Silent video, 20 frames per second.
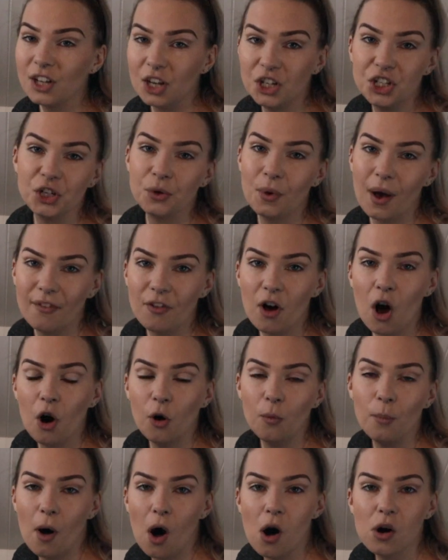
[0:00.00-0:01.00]
I do have a
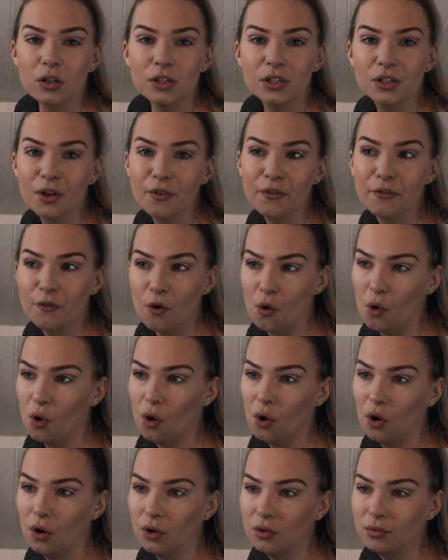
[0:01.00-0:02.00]
whole box
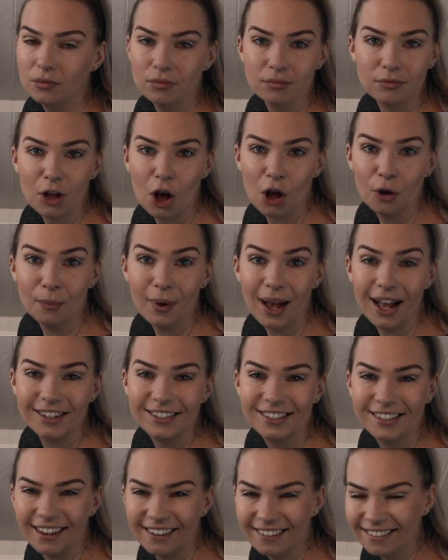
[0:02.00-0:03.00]
for cotton
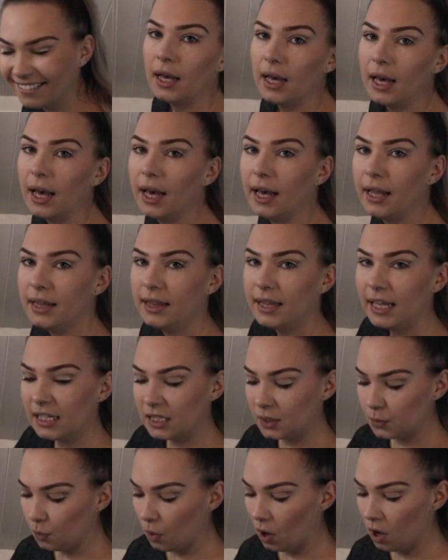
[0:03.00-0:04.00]
pads. In
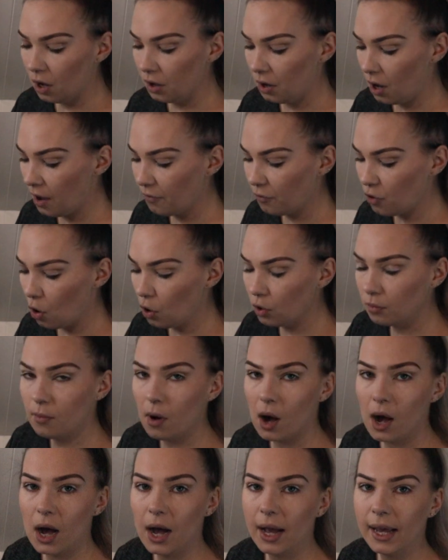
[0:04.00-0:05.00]
this one, I've got all
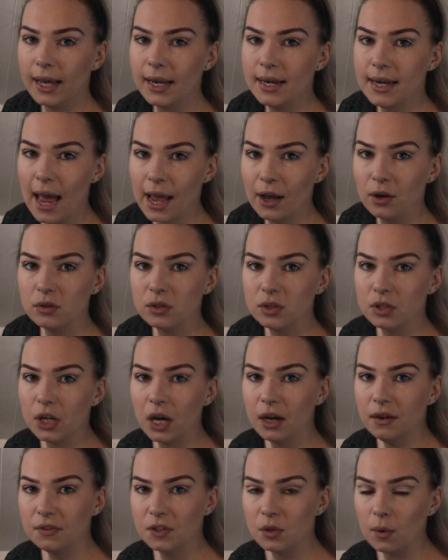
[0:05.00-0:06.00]
my nail
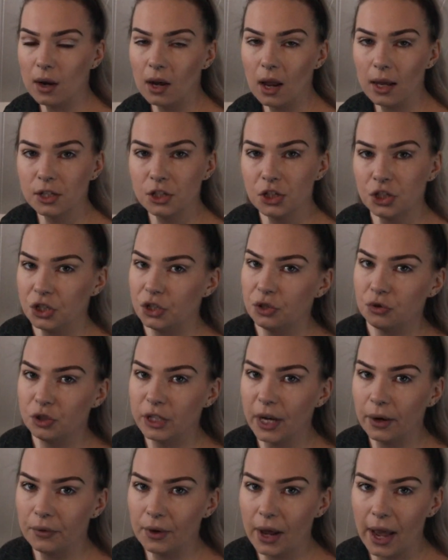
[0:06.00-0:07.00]
stuff, so I like to do
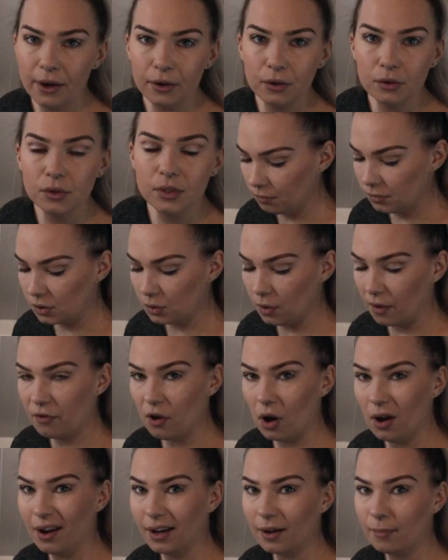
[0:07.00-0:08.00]
gel nails. So I've
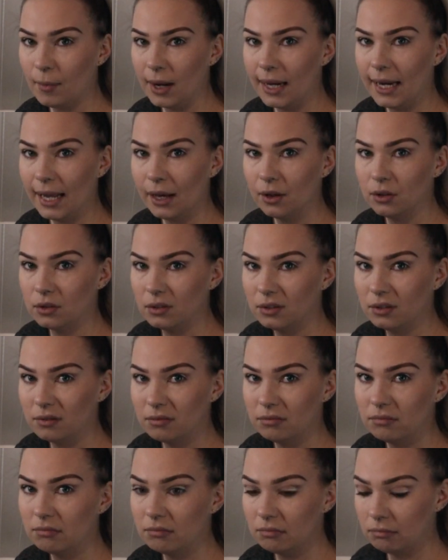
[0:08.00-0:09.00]
got like my little
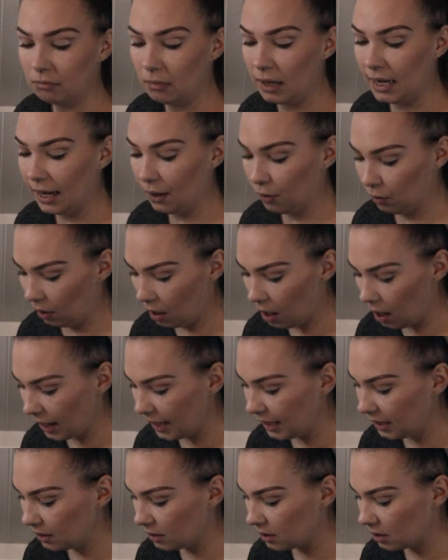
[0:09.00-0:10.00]

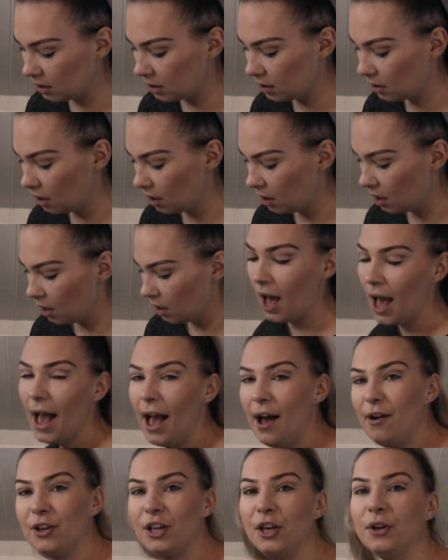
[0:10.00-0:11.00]
light.
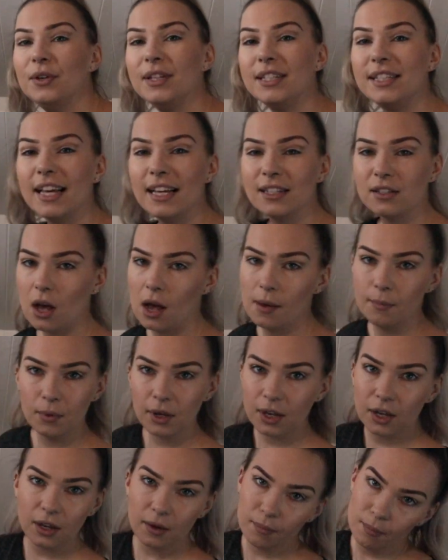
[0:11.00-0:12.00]
How cute is this? I'm
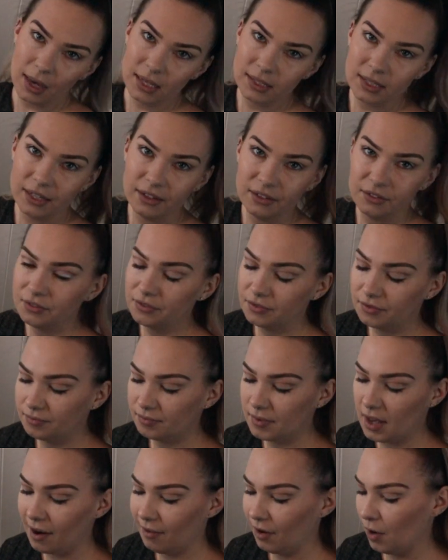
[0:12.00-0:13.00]
like a massive
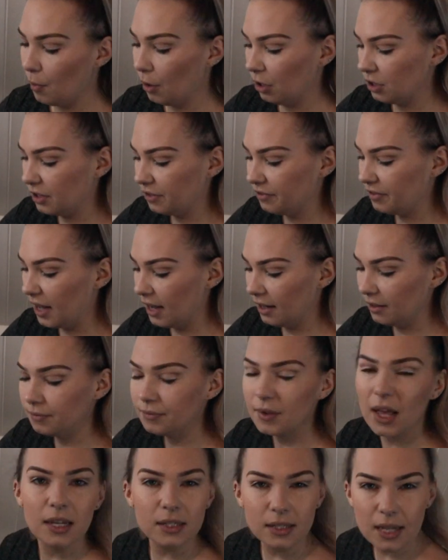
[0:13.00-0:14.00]
Harry Potter
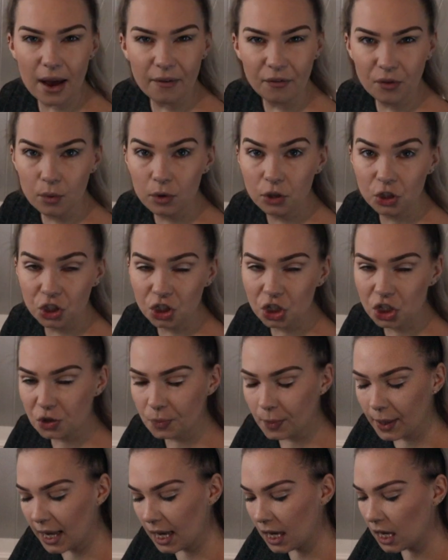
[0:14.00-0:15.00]
fan, as everyone should
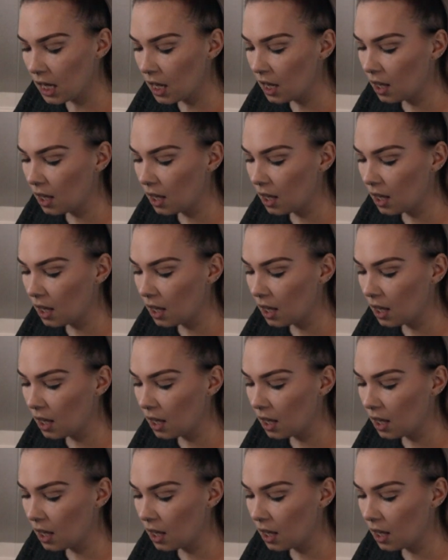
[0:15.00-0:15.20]
be.